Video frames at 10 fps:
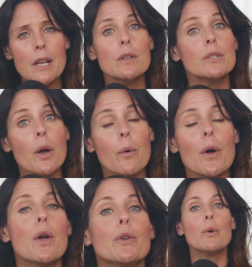So
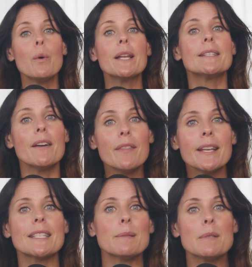you want to definitely
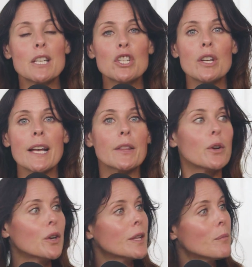get some sunshine in the
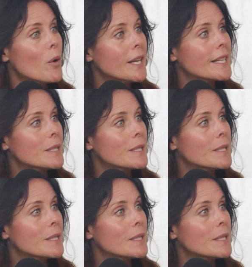early morning,